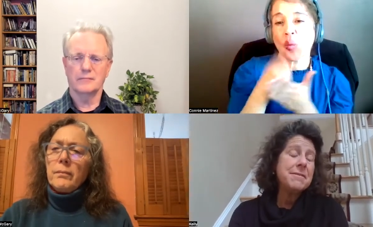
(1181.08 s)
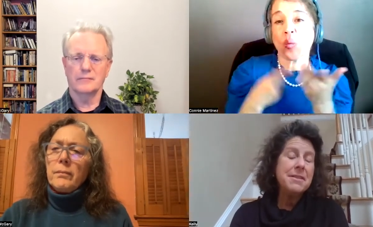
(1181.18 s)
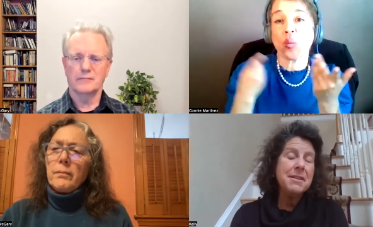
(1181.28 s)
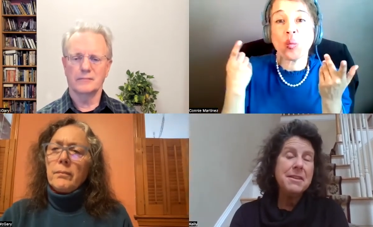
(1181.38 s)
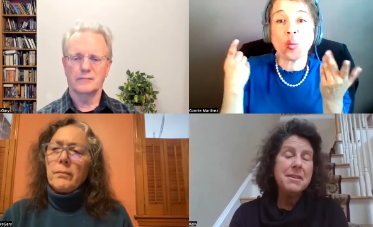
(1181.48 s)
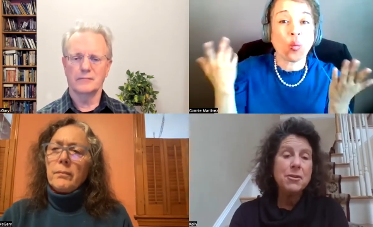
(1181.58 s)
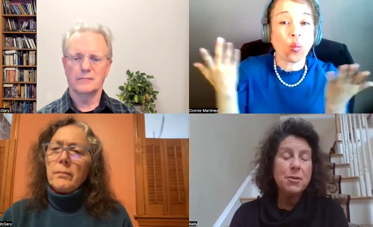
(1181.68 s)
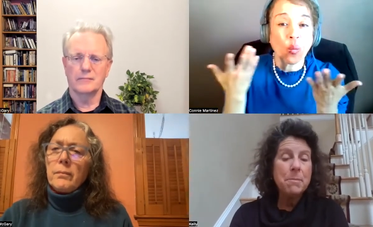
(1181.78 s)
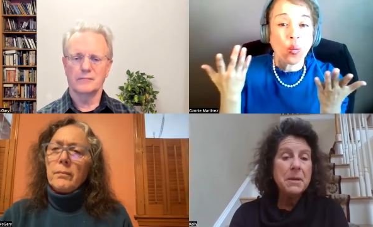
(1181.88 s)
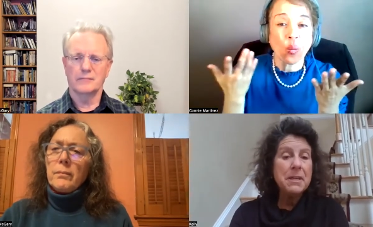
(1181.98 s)
Speaker 1: the
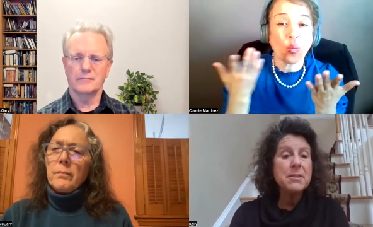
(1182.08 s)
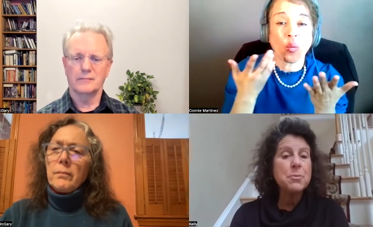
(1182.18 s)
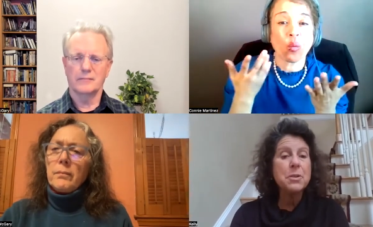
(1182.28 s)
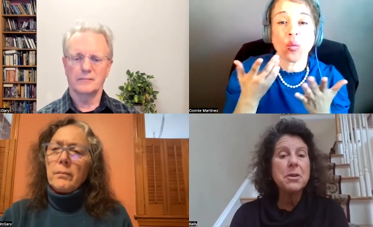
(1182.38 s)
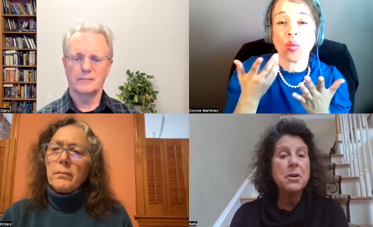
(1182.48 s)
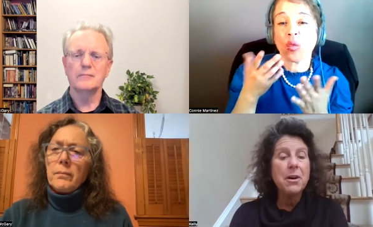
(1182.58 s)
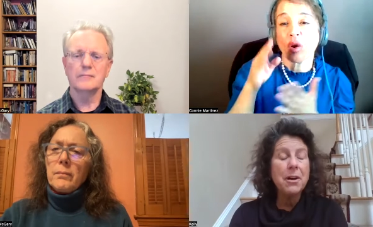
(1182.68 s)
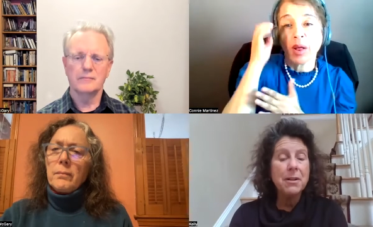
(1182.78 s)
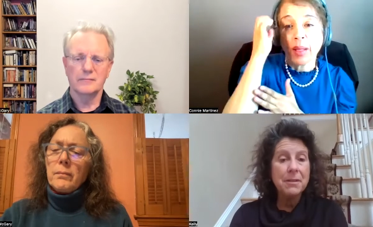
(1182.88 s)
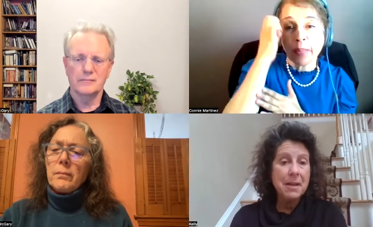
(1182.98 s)
europeans would
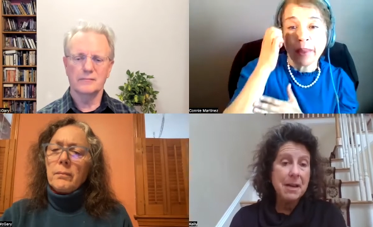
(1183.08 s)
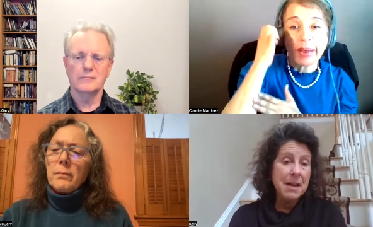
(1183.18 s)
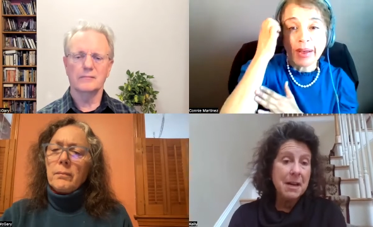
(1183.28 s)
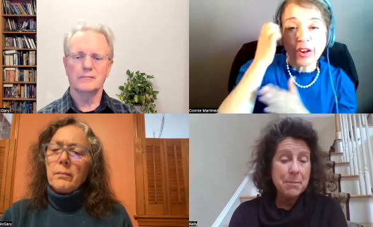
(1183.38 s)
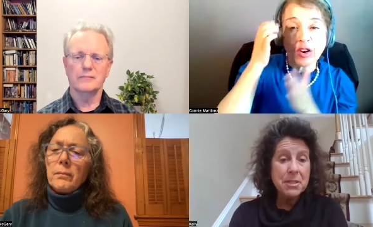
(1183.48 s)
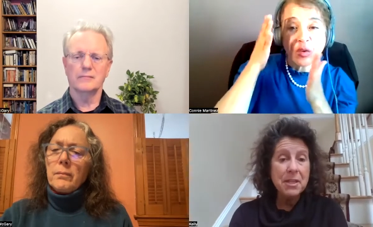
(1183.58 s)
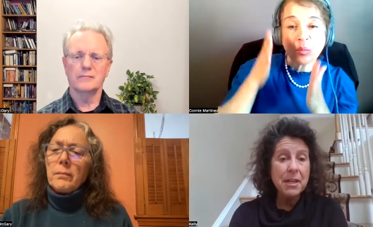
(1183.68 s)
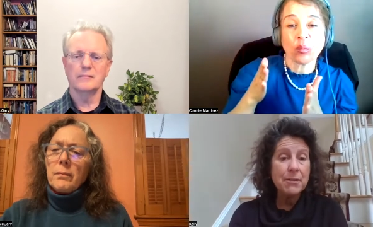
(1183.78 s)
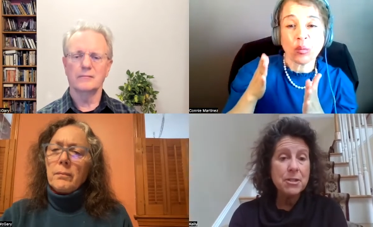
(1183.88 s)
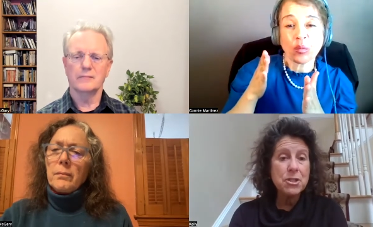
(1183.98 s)
call uh, a
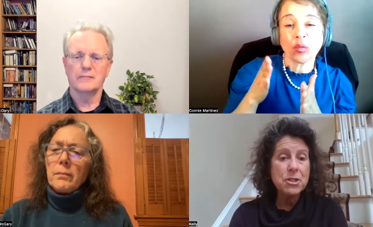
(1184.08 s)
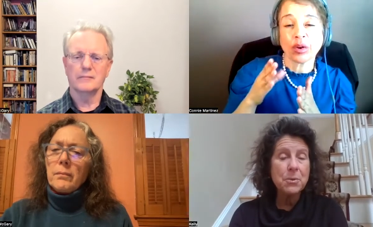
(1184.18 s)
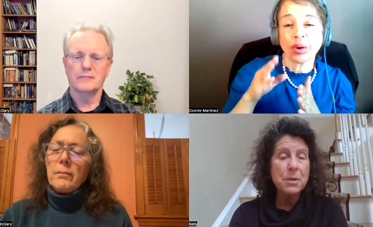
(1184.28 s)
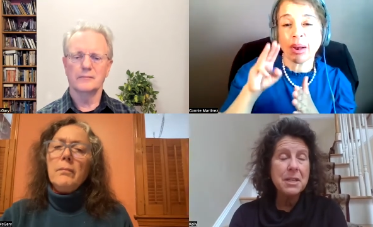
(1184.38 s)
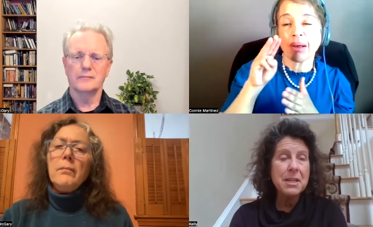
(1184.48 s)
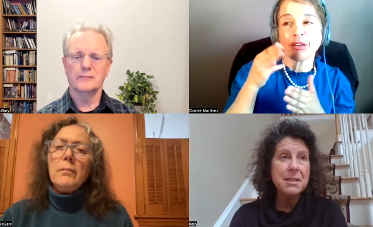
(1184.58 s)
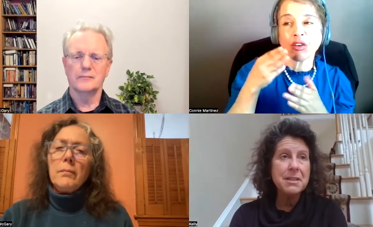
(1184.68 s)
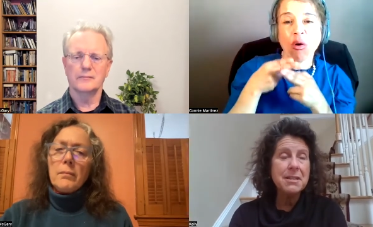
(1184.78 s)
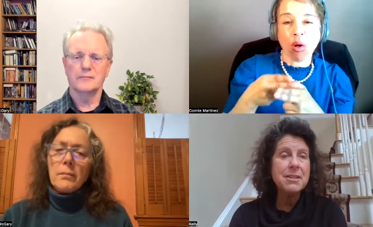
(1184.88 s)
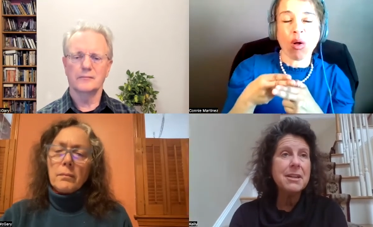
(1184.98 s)
miscarriage so in,
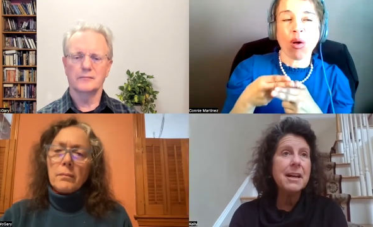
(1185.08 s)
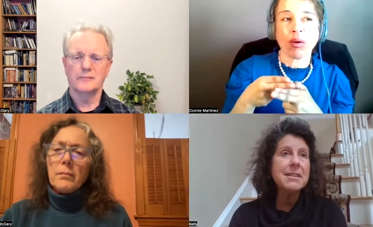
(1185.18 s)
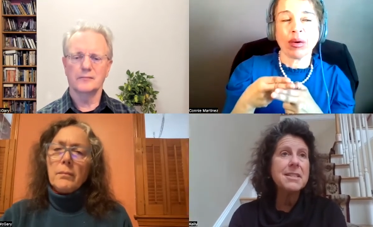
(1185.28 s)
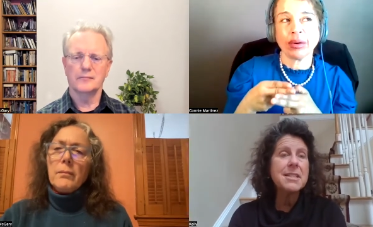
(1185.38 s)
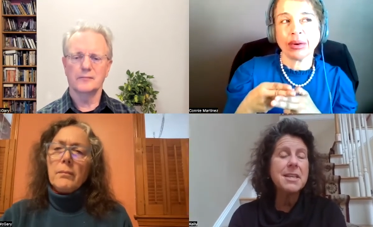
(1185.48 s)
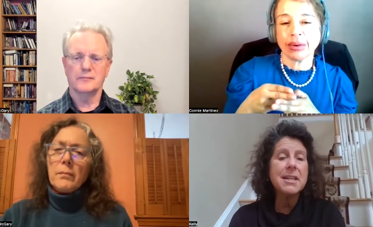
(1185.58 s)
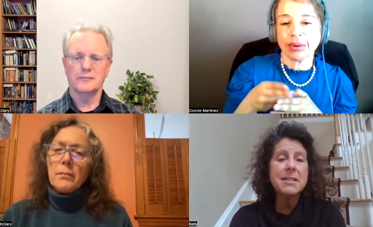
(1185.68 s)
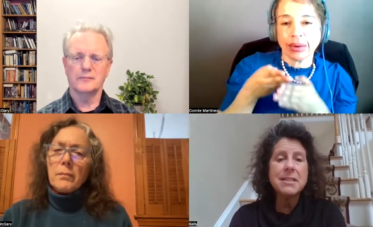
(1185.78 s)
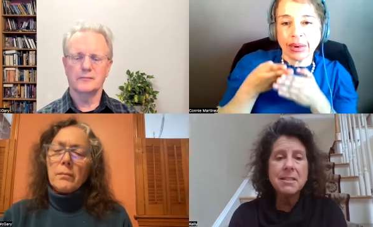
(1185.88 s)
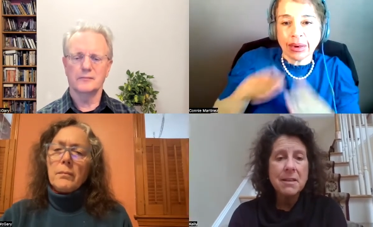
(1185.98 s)
in the united
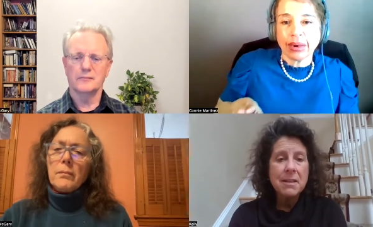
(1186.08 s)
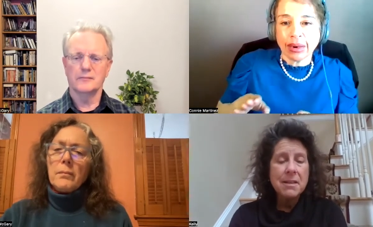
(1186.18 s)
states